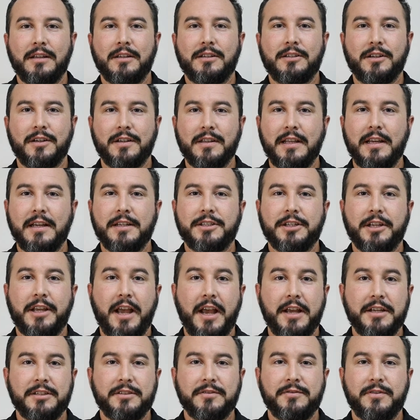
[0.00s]
During the
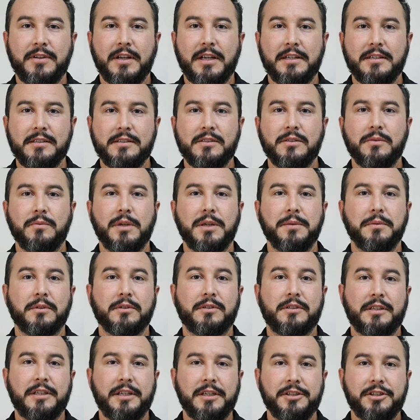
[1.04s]
education phase, we will
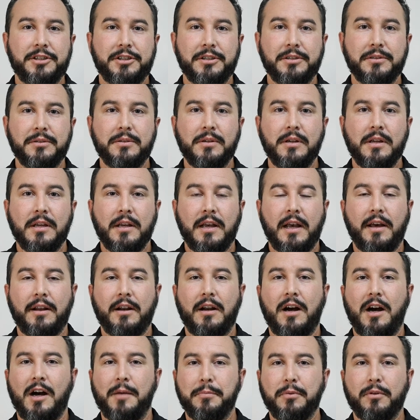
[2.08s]
teach you how to
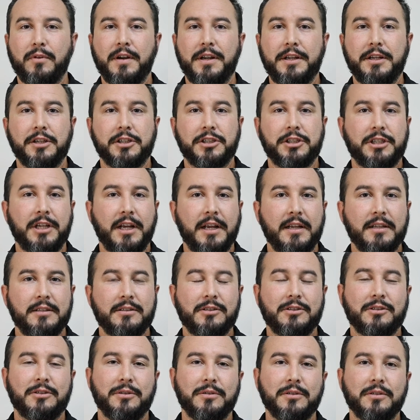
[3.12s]
operate your
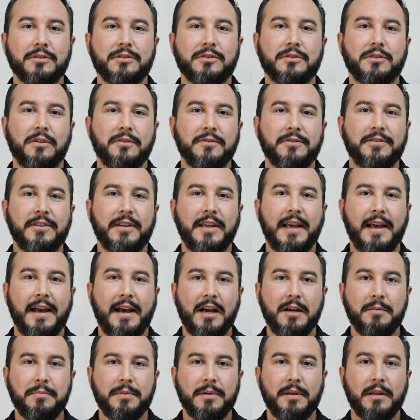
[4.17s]
shades through the Somfy
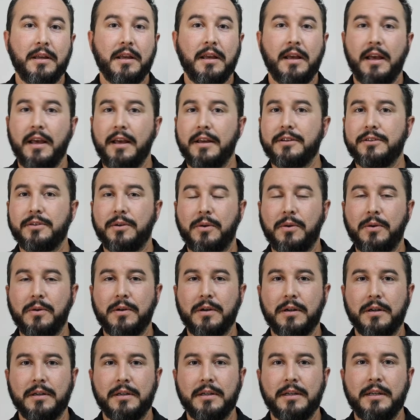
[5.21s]
app and
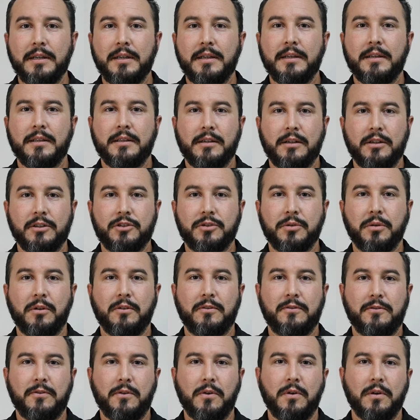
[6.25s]
or Control
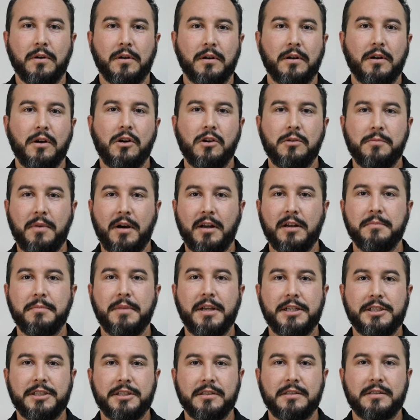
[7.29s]
4 home
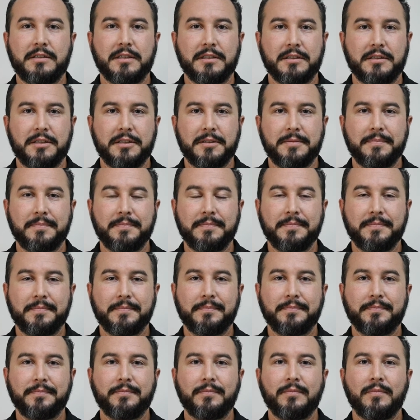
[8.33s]
automation system.
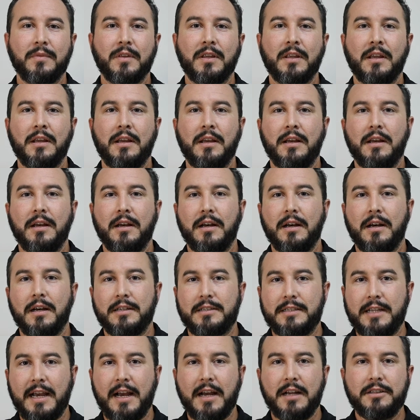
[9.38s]

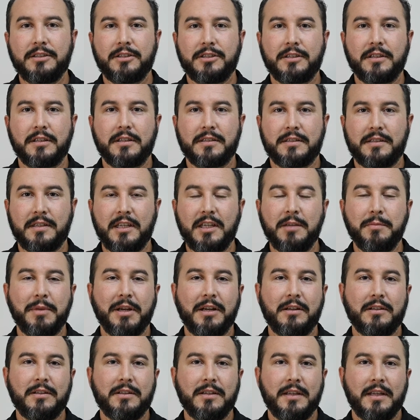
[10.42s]
Attached to this
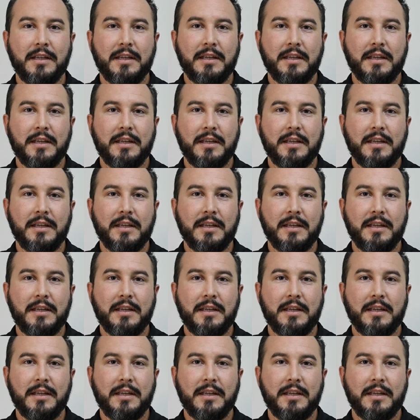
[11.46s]
email